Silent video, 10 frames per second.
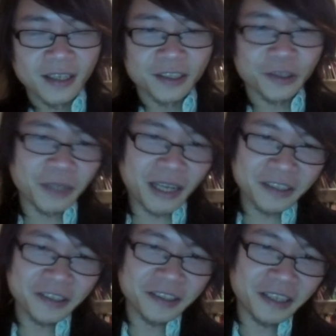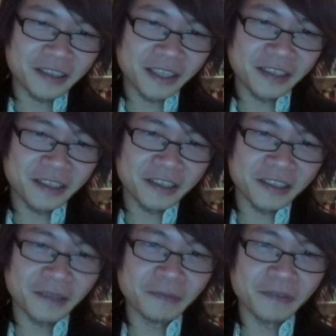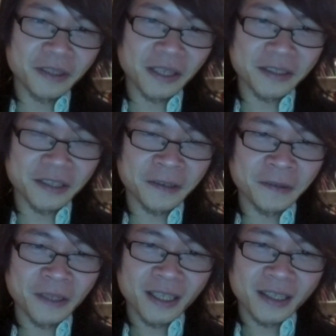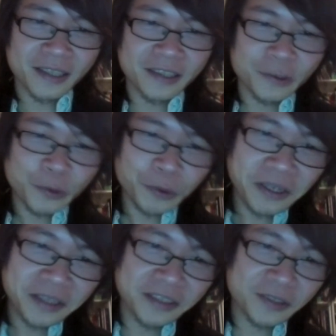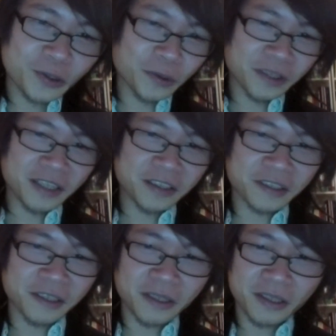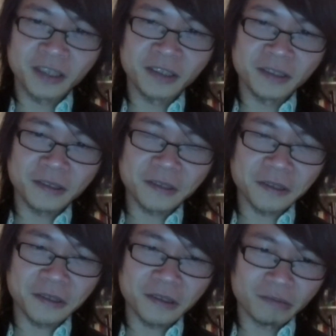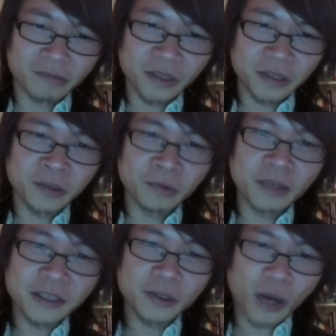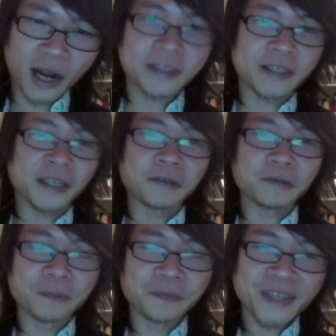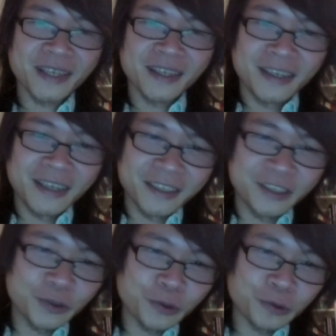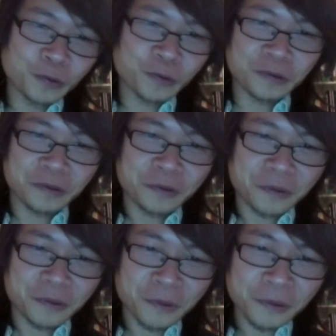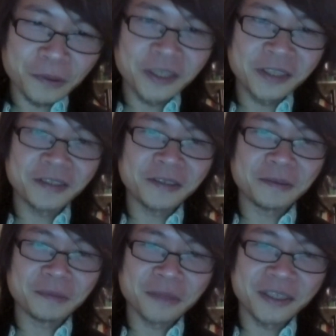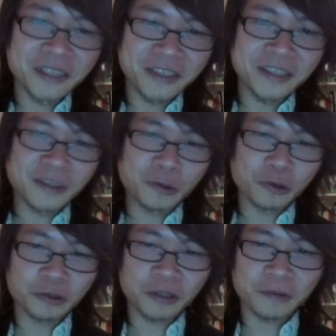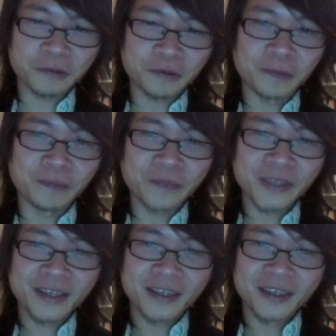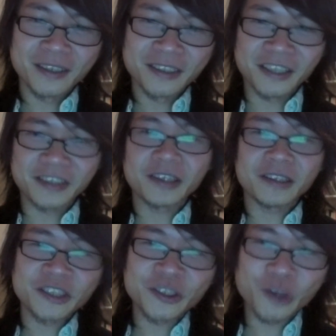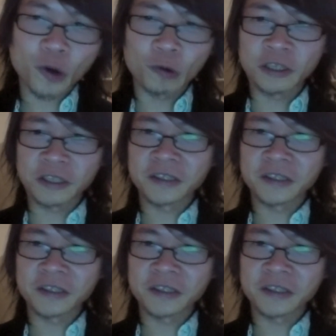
so I think that that is something that uh, that creating context in, in related to archive has to really be distinguished from just story